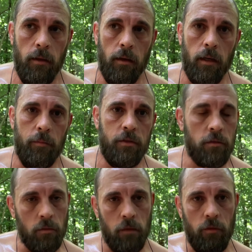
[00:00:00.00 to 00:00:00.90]
I'm um, just
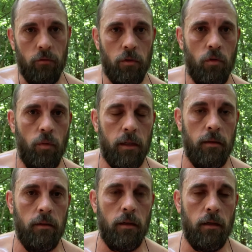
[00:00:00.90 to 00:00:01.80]
gonna give you a real quick
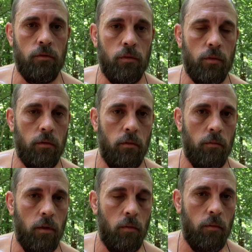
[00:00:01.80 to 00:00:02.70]
uh, tutorial
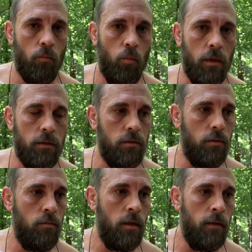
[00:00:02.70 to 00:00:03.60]
on, on what to
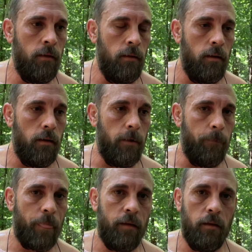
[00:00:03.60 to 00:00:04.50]
do.
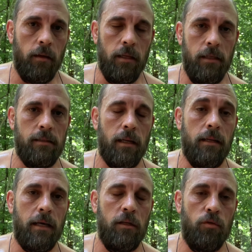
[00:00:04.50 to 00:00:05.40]
Um, knees at a
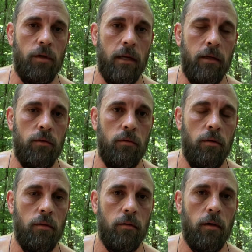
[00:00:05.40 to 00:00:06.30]
90 degree angle,
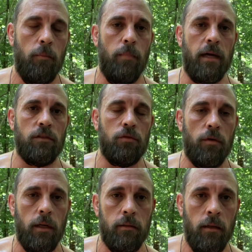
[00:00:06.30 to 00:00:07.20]
back
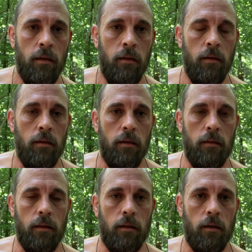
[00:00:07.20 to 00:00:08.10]
straight.
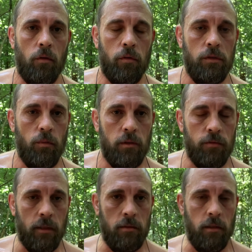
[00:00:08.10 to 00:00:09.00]
And then, uh, of course, you want to
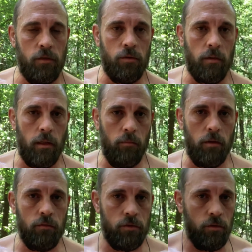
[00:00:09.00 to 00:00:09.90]
try to touch your
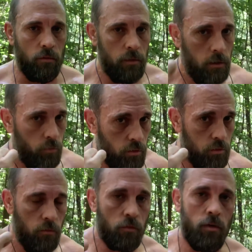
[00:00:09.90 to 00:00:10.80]
elbow to your knee when you
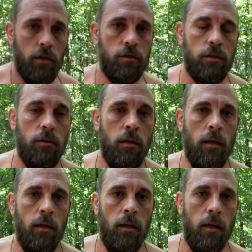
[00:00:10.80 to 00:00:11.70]
do the crunch.
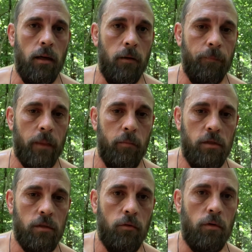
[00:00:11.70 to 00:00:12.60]
Um, let me
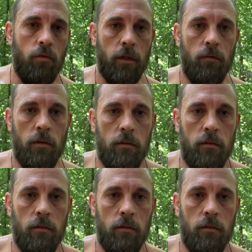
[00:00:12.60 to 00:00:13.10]
show you real quick what it